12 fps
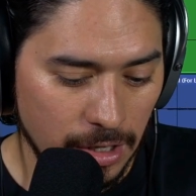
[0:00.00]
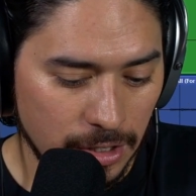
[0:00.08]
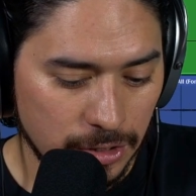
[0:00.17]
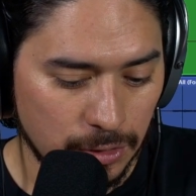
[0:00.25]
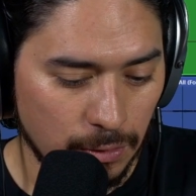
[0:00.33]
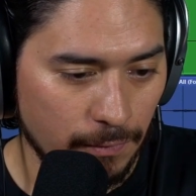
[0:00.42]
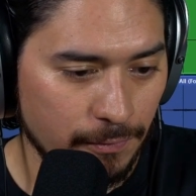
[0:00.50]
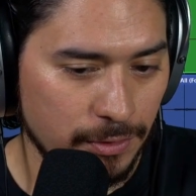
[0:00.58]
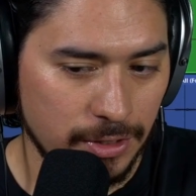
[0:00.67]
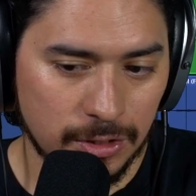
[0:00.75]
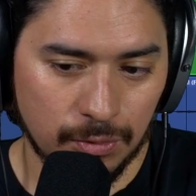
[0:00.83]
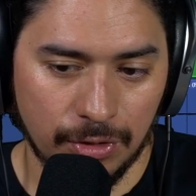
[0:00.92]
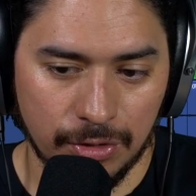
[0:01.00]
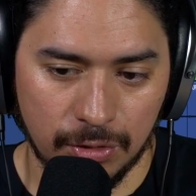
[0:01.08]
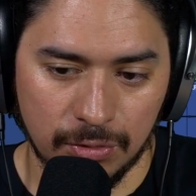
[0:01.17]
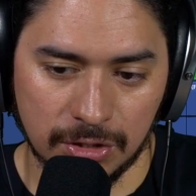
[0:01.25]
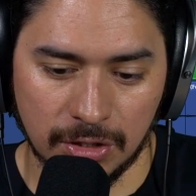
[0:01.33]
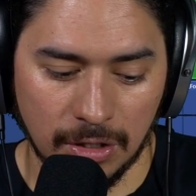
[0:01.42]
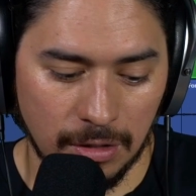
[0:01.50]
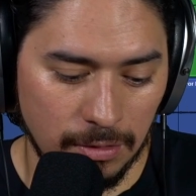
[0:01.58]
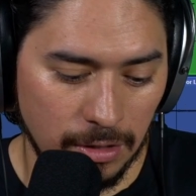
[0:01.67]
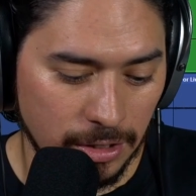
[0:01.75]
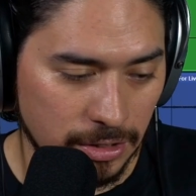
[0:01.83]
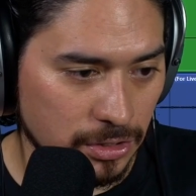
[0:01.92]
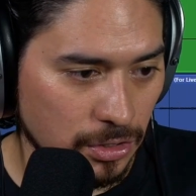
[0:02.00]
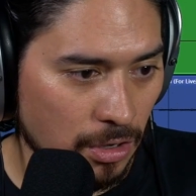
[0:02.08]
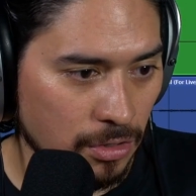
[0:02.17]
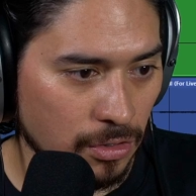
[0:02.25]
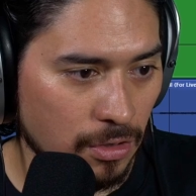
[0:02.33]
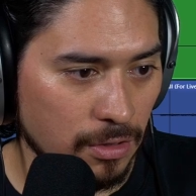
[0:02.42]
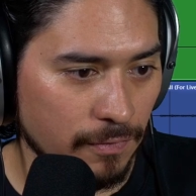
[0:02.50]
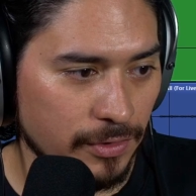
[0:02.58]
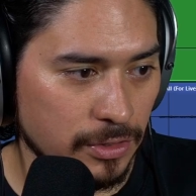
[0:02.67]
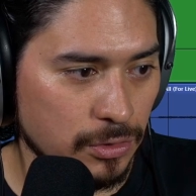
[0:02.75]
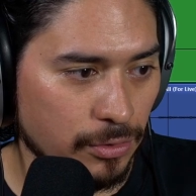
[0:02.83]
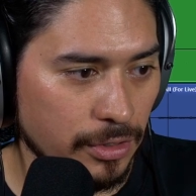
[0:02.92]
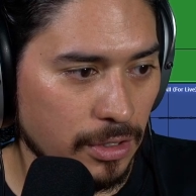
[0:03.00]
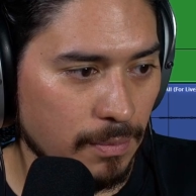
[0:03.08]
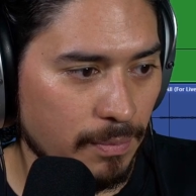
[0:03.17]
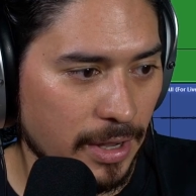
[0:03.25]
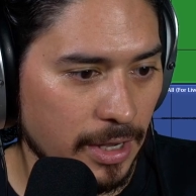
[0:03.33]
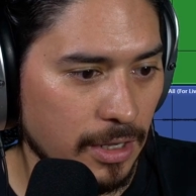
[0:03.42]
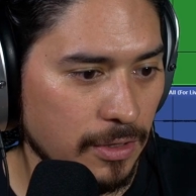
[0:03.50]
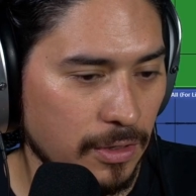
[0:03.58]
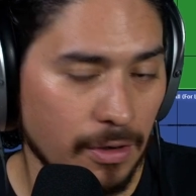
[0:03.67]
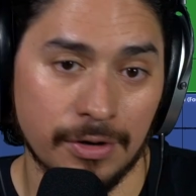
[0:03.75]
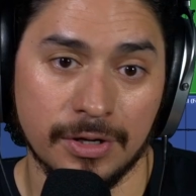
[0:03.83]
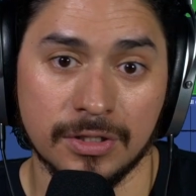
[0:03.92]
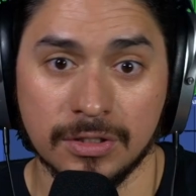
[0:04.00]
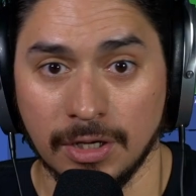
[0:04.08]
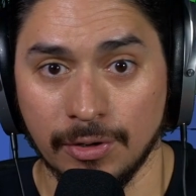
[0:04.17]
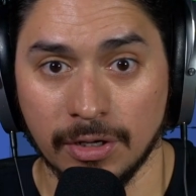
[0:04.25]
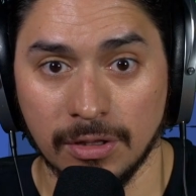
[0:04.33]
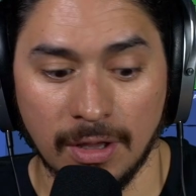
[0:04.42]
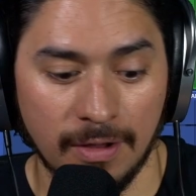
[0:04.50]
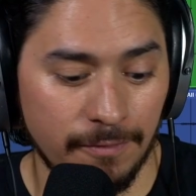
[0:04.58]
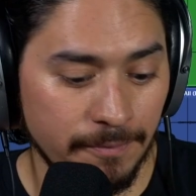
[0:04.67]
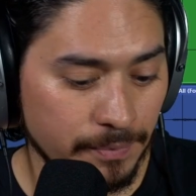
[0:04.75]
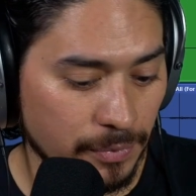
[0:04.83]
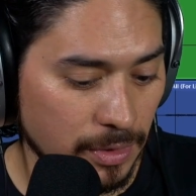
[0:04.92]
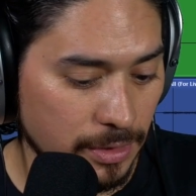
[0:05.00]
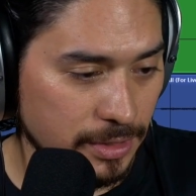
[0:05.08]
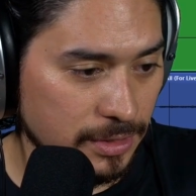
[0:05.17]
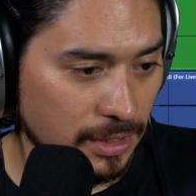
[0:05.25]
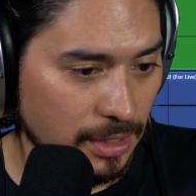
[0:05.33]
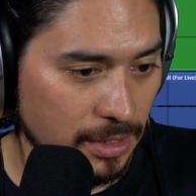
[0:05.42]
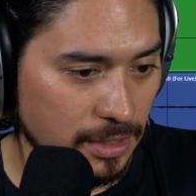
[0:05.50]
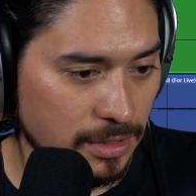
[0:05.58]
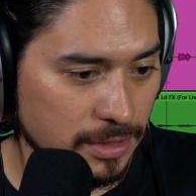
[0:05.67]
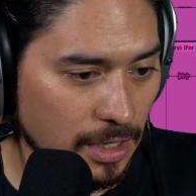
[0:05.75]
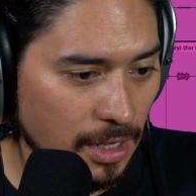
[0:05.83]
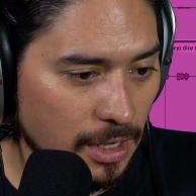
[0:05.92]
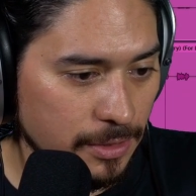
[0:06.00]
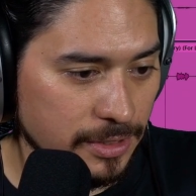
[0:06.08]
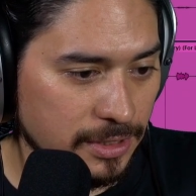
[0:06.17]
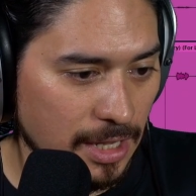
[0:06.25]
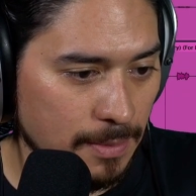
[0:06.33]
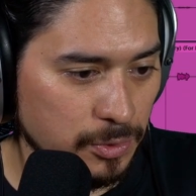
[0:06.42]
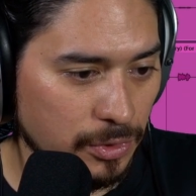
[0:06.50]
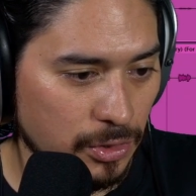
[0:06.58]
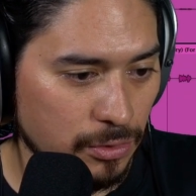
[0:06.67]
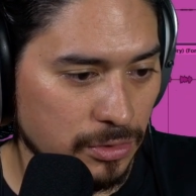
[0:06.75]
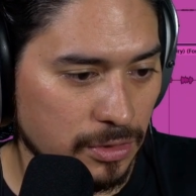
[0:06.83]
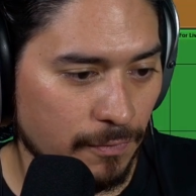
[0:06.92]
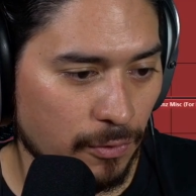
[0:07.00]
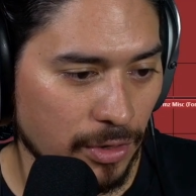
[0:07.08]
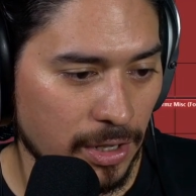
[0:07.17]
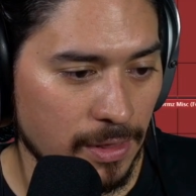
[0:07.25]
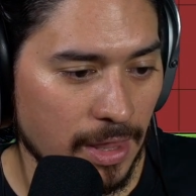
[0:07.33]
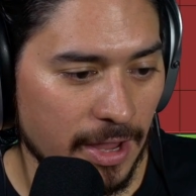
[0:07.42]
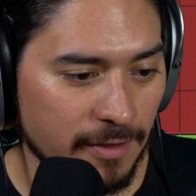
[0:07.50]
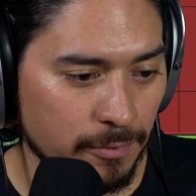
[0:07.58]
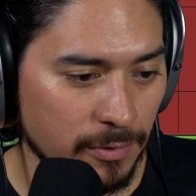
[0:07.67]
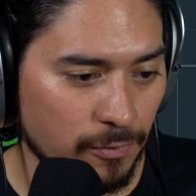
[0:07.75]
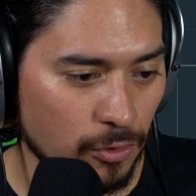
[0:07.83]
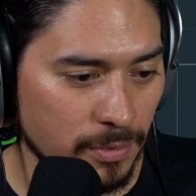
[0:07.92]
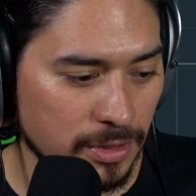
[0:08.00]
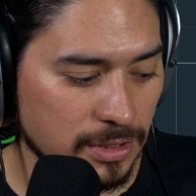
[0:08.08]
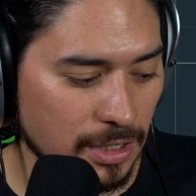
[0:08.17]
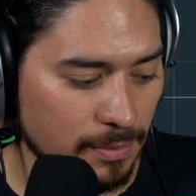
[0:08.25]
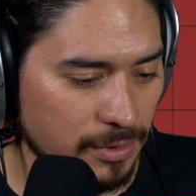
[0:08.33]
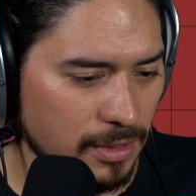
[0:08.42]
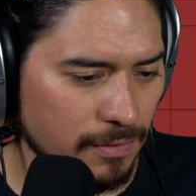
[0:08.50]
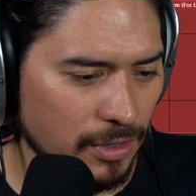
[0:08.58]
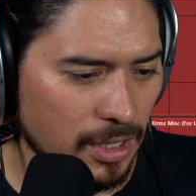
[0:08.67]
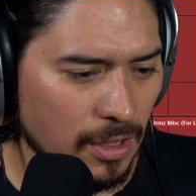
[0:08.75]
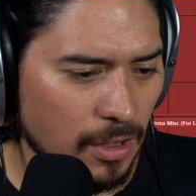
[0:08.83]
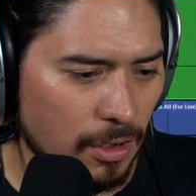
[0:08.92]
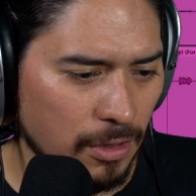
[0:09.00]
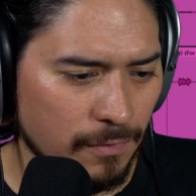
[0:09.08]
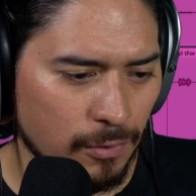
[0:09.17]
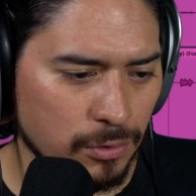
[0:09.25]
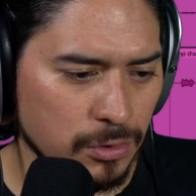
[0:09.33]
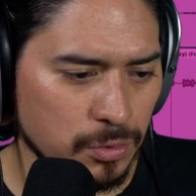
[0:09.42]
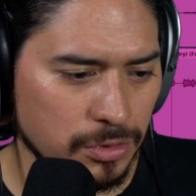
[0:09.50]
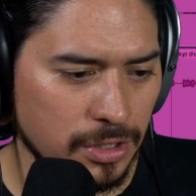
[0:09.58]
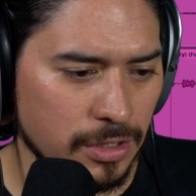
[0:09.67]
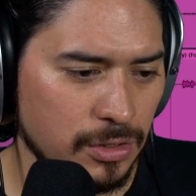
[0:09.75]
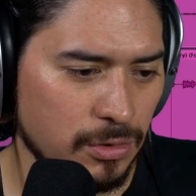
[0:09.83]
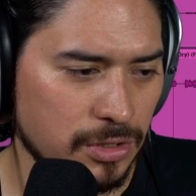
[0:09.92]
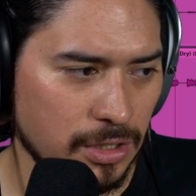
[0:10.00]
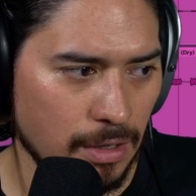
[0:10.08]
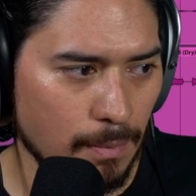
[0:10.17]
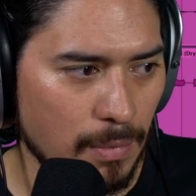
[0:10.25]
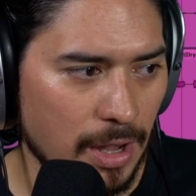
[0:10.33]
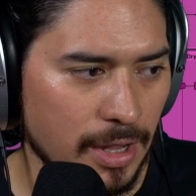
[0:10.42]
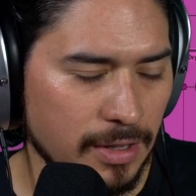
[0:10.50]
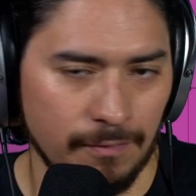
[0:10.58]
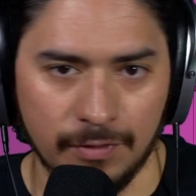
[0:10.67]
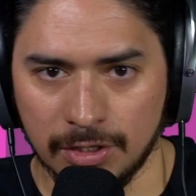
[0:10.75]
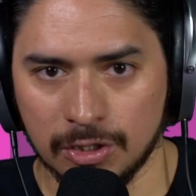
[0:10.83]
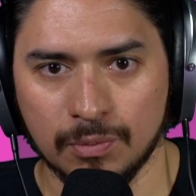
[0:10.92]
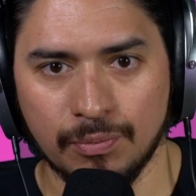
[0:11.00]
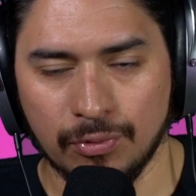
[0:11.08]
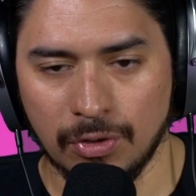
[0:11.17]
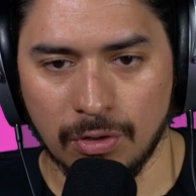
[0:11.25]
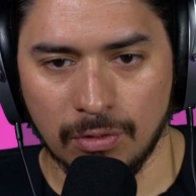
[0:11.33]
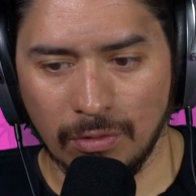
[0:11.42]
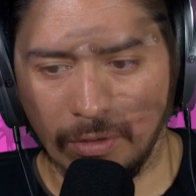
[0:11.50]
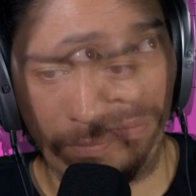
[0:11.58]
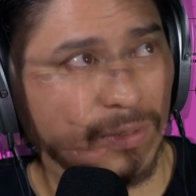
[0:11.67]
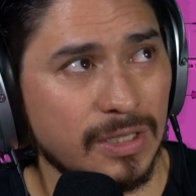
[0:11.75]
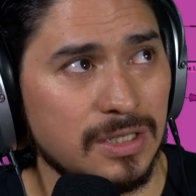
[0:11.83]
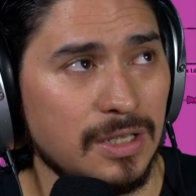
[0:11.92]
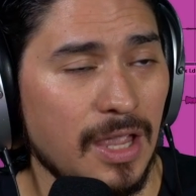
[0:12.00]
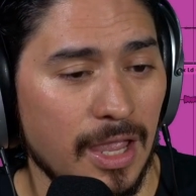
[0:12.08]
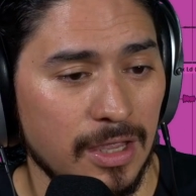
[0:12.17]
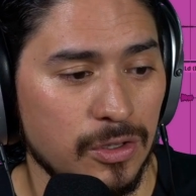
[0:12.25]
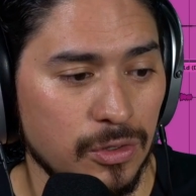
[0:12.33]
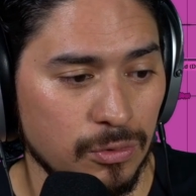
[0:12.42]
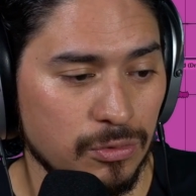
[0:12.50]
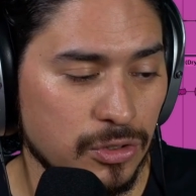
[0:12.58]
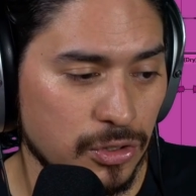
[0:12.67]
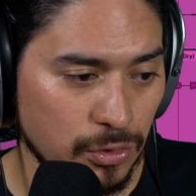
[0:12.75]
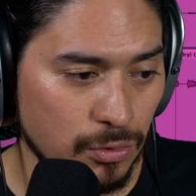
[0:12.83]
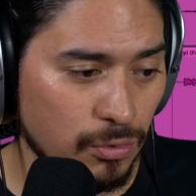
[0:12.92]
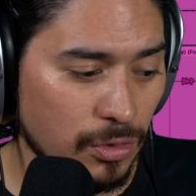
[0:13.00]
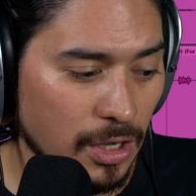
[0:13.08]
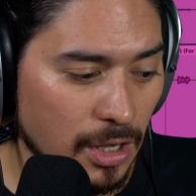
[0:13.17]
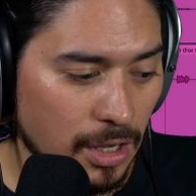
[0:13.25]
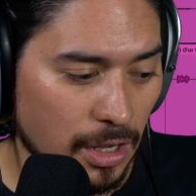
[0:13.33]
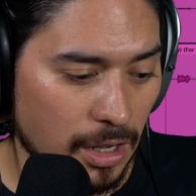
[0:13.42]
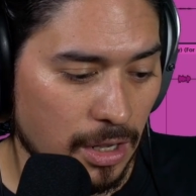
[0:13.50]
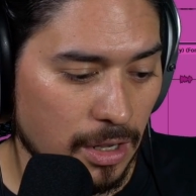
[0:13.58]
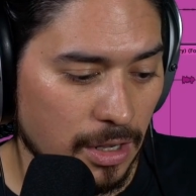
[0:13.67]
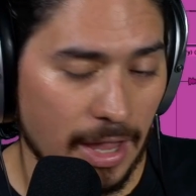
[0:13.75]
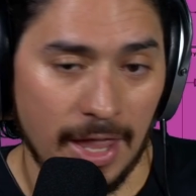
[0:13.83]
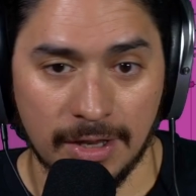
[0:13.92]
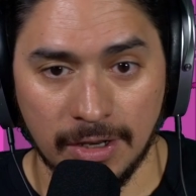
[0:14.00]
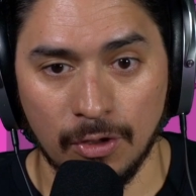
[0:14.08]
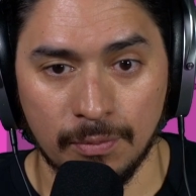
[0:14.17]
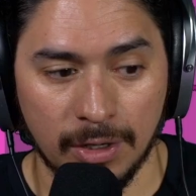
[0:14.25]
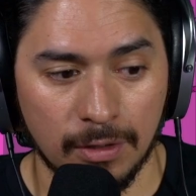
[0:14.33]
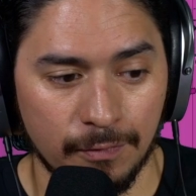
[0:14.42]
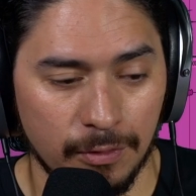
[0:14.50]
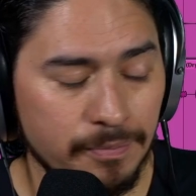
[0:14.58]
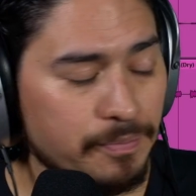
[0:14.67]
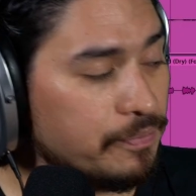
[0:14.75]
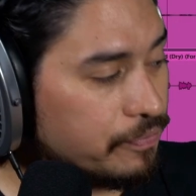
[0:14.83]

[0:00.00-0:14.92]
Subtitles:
So for this, we are using a song called Victoria by the artist Derek Love. This is the stems we used for a live performance. I believe all the vocals were done using my Phoenix Pro PTAU2 handheld microphone.